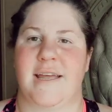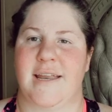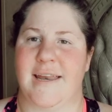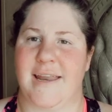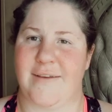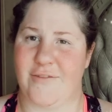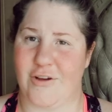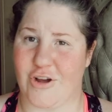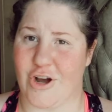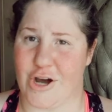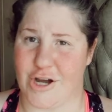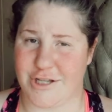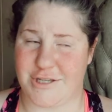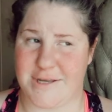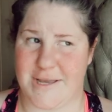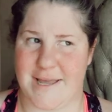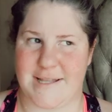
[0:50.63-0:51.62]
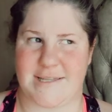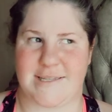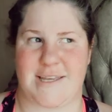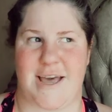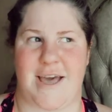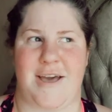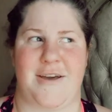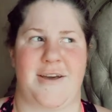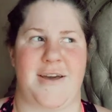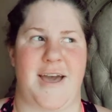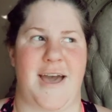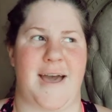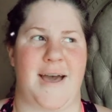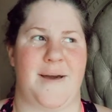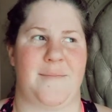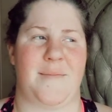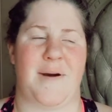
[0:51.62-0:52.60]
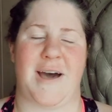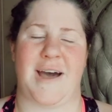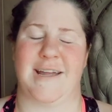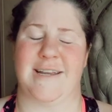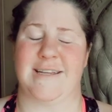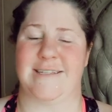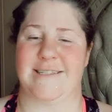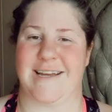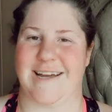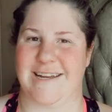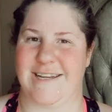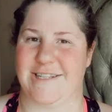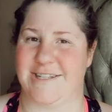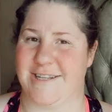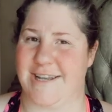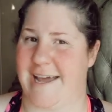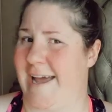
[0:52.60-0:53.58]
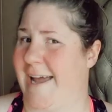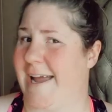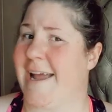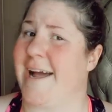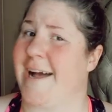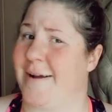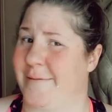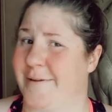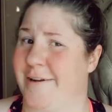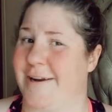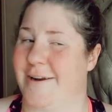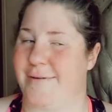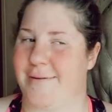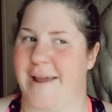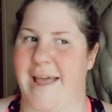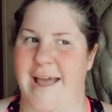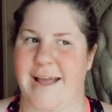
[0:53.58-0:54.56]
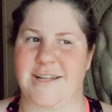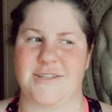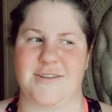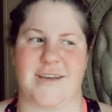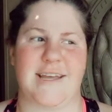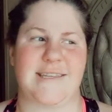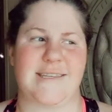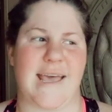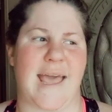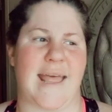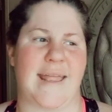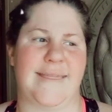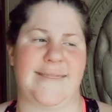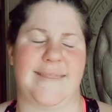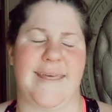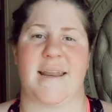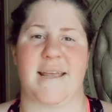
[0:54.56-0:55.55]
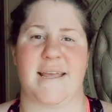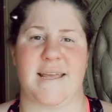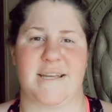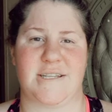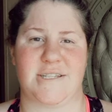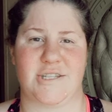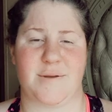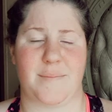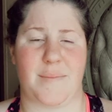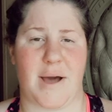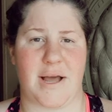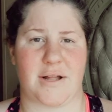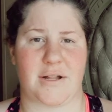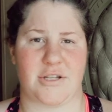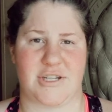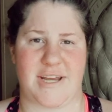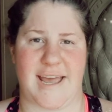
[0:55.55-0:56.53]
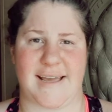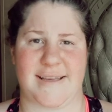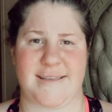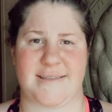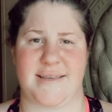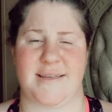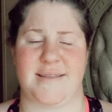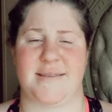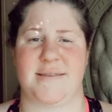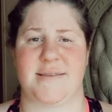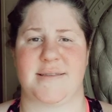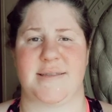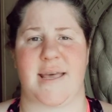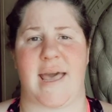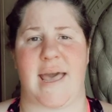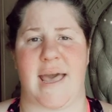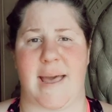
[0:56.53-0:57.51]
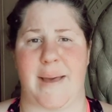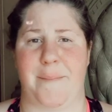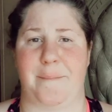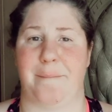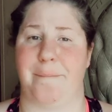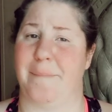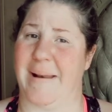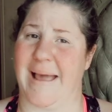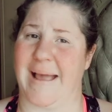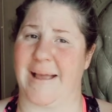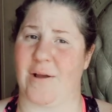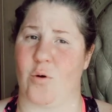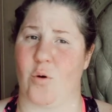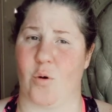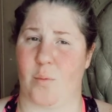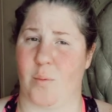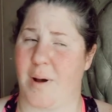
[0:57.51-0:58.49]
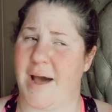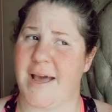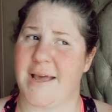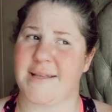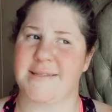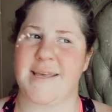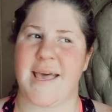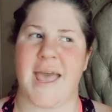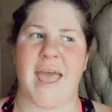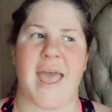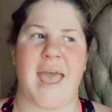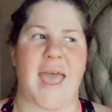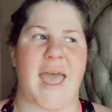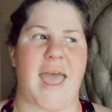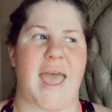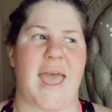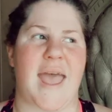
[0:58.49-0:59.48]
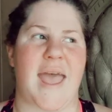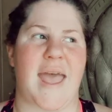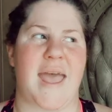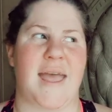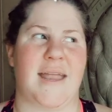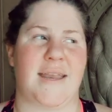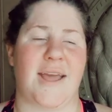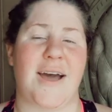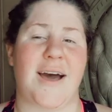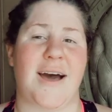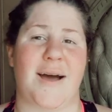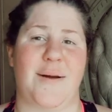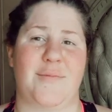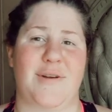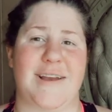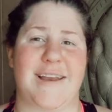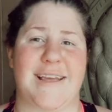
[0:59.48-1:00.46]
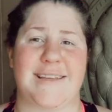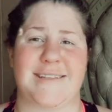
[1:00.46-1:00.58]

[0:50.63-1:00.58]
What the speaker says: never got to it. So I decided today I'm gonna react to it, and that is to Michael Jackson's Black or White. And yeah, I'm really